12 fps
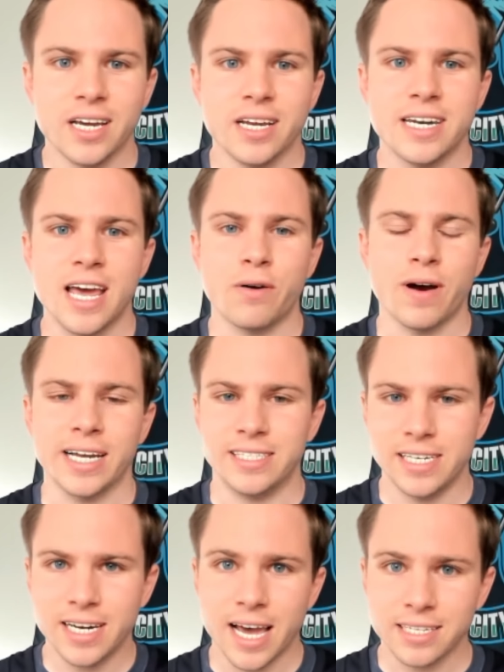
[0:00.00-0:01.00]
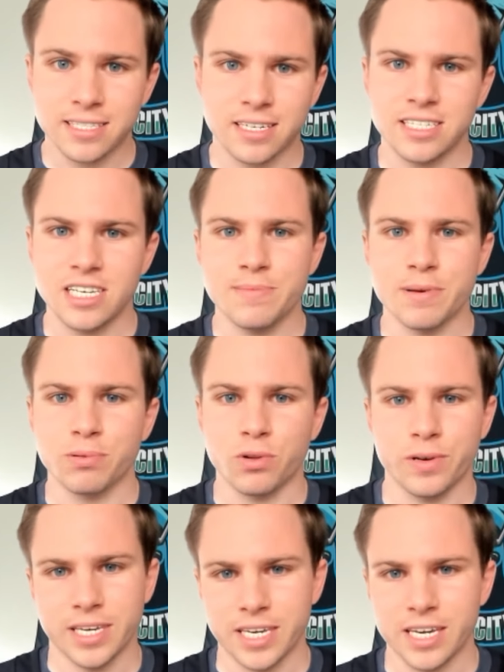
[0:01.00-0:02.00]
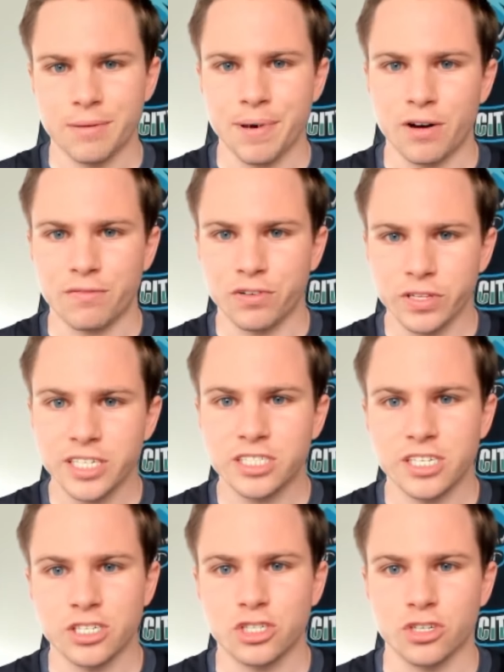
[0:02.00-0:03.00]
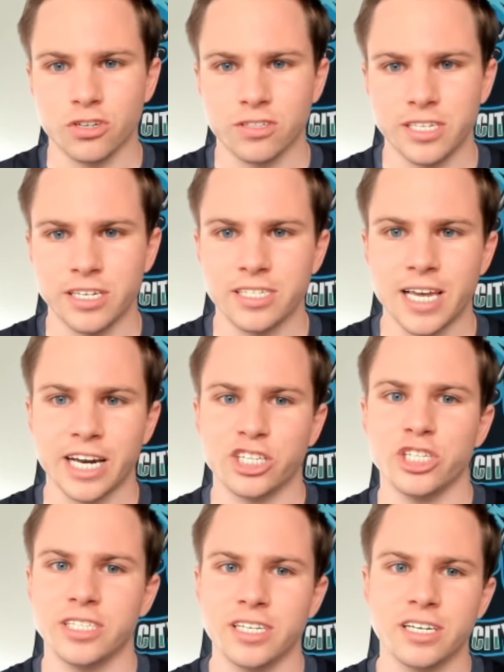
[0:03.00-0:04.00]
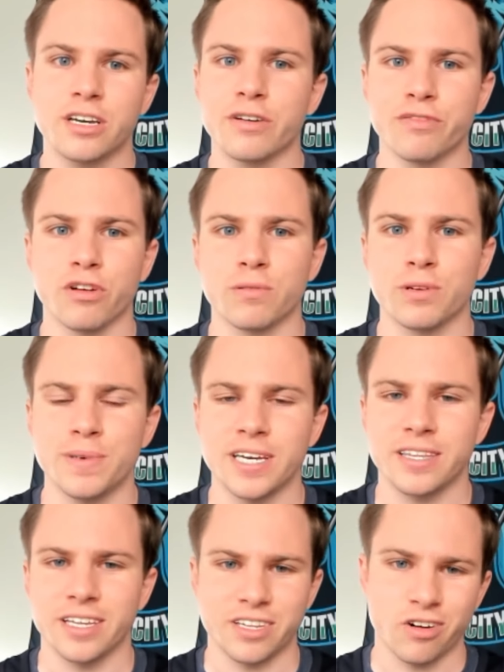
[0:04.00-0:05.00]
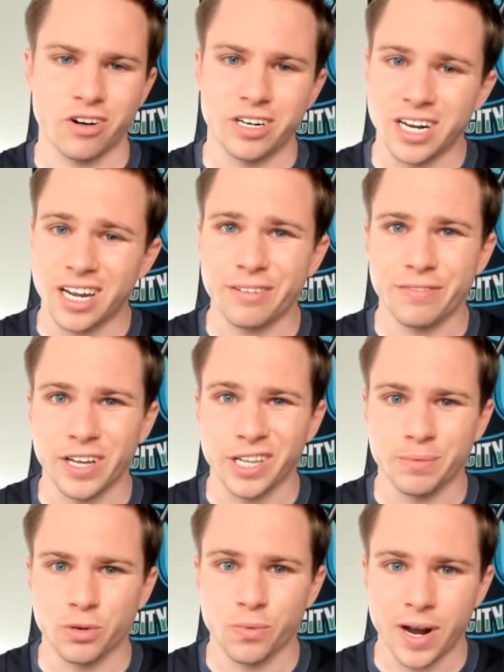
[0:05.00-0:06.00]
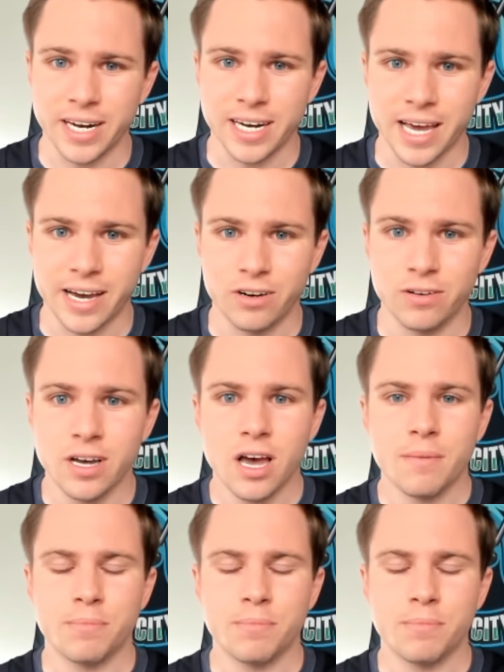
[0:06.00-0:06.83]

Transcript: Now, I did ask a team employee about fully stitched jerseys, and she did confirm to me that there are none available right now,